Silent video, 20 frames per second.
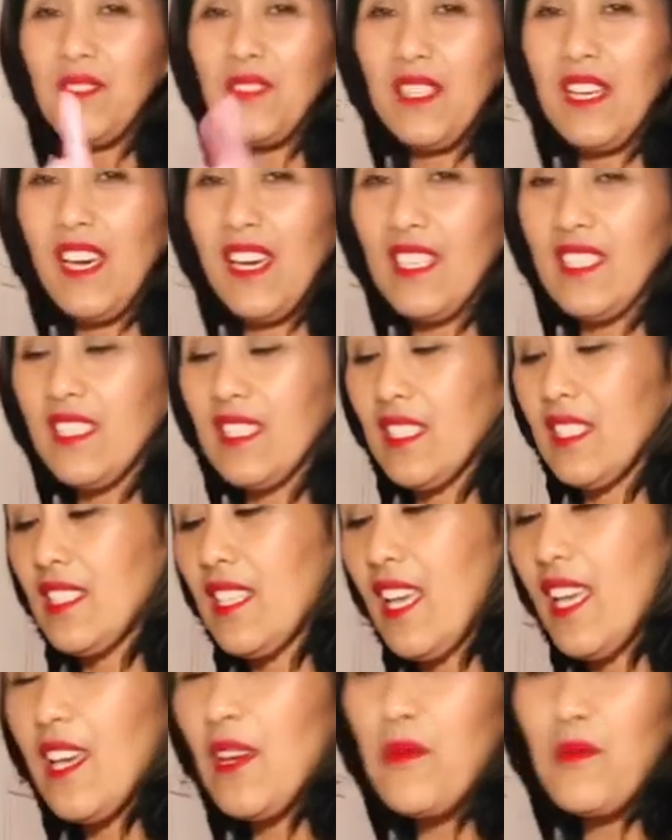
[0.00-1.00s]
Guys,
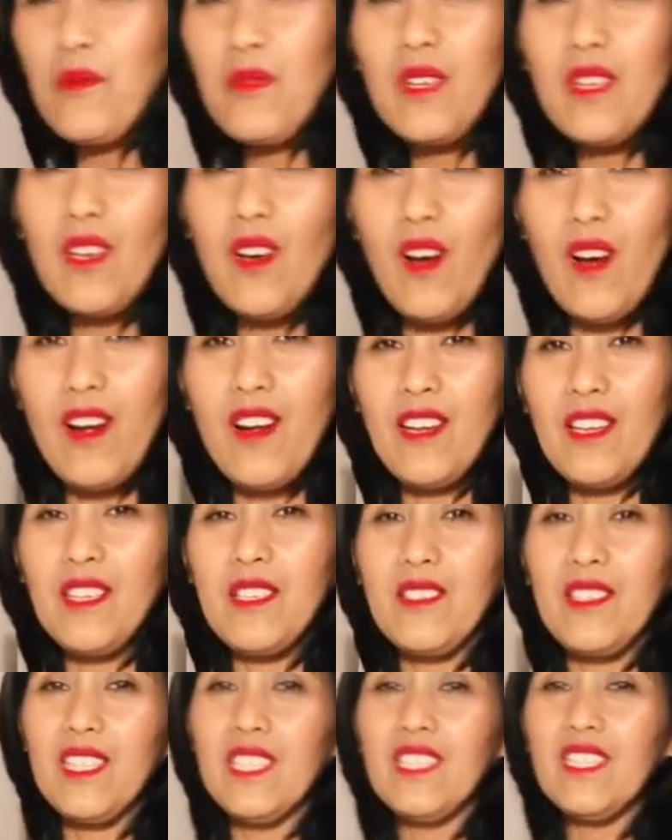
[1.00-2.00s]
today we are
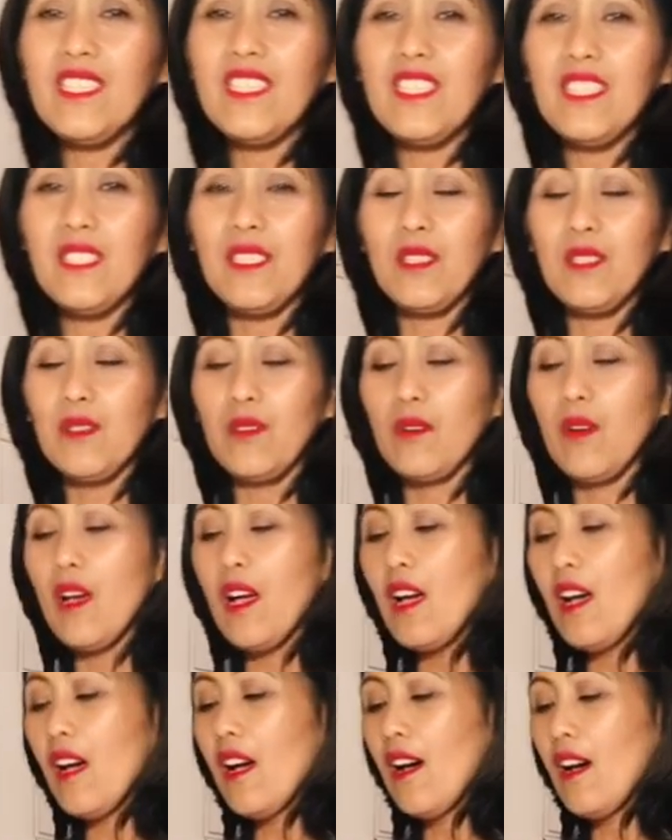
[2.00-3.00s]
going to
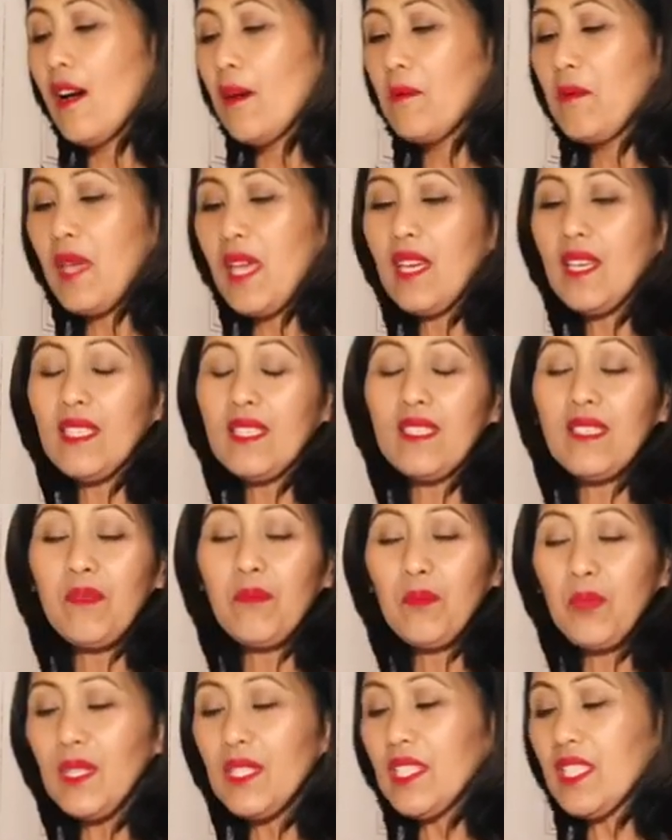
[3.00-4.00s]
make a
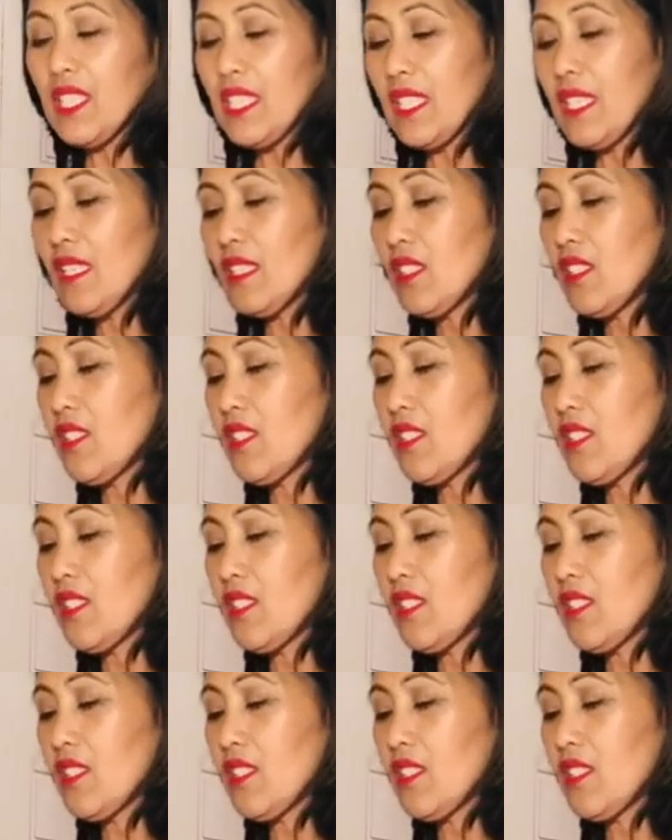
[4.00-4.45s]
simple dish.